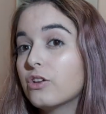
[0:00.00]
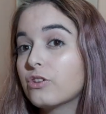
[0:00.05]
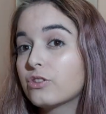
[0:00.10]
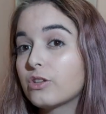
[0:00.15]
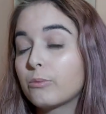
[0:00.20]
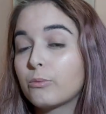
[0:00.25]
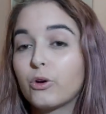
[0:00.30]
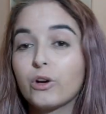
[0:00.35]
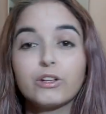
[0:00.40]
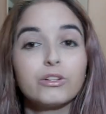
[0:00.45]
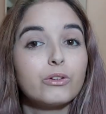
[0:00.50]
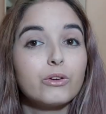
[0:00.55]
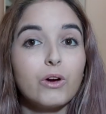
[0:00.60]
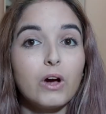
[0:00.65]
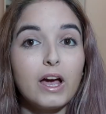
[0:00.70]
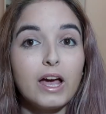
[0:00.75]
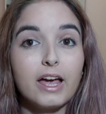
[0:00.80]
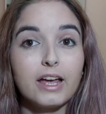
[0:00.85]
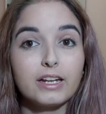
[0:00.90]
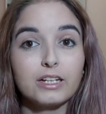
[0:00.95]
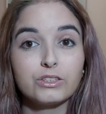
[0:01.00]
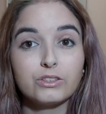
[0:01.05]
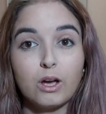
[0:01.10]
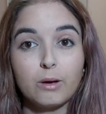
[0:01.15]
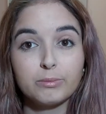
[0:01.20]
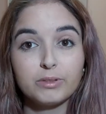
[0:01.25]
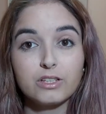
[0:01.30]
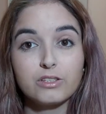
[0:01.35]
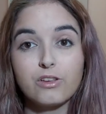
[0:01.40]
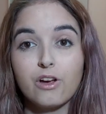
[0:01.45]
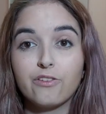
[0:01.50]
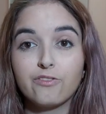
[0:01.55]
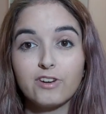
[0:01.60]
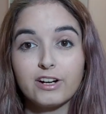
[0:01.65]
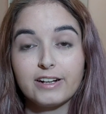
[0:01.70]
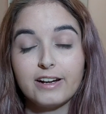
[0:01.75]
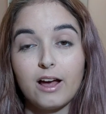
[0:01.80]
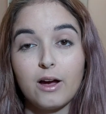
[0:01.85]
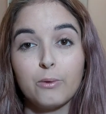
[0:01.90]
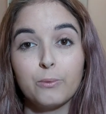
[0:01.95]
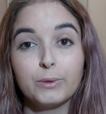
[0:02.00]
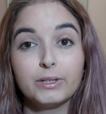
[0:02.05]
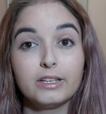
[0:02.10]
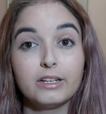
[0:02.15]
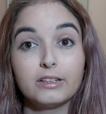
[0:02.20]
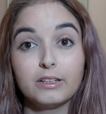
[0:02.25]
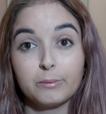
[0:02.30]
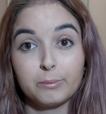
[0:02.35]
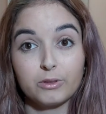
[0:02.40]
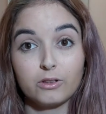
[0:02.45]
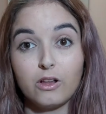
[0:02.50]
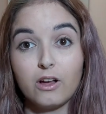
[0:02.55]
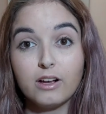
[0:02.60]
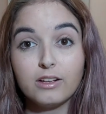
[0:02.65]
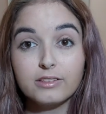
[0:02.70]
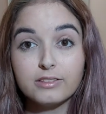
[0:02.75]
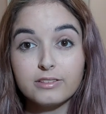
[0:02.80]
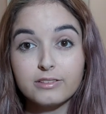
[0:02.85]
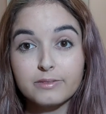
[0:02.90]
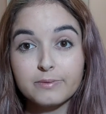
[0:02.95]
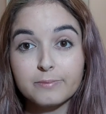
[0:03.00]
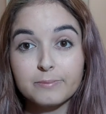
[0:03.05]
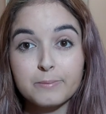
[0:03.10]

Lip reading: So I'm going to go ahead and top this off right now with a lip gloss.